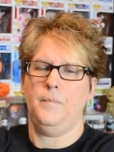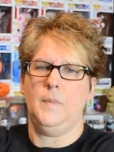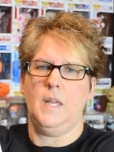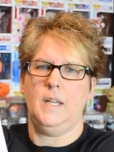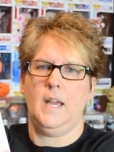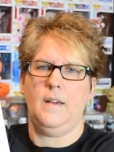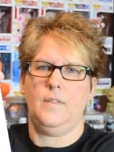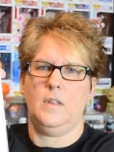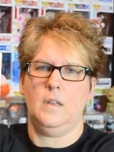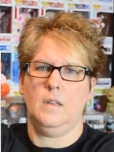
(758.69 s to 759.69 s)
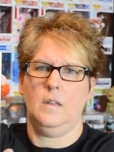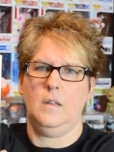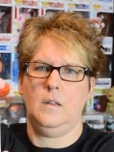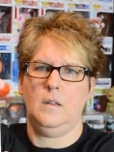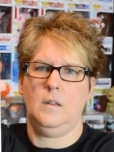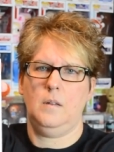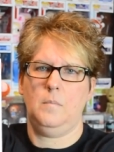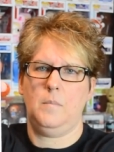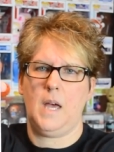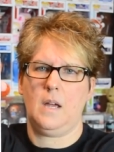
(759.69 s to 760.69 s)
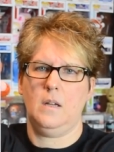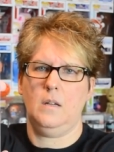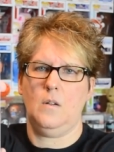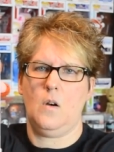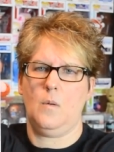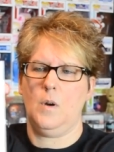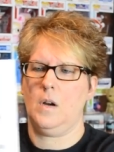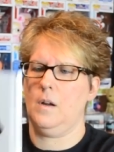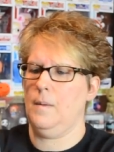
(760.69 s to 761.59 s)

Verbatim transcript: And you have the back artwork.